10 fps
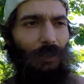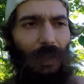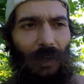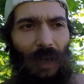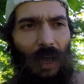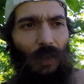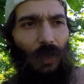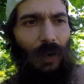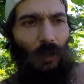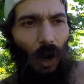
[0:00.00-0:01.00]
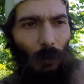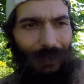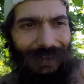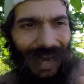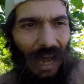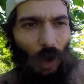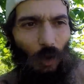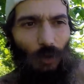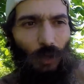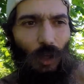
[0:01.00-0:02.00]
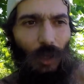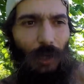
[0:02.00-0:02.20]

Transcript: And then then I come down